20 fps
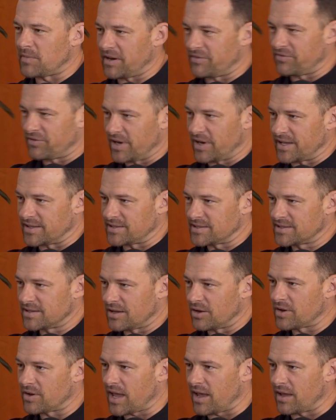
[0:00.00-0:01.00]
In, my friends.
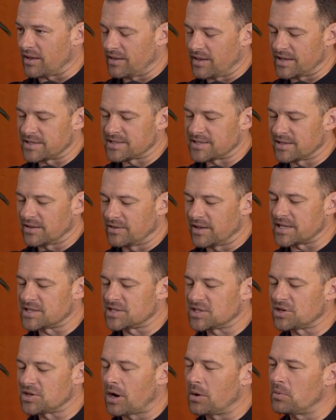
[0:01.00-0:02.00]
Okay, let's
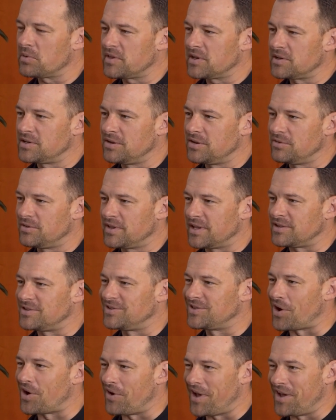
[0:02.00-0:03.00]
start with the 2
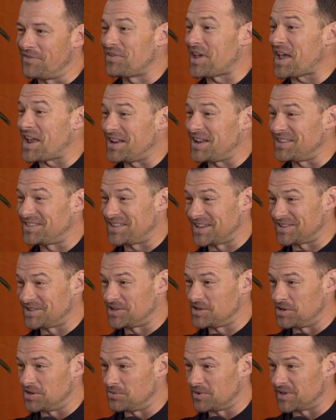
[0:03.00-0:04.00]
that don't have anything to do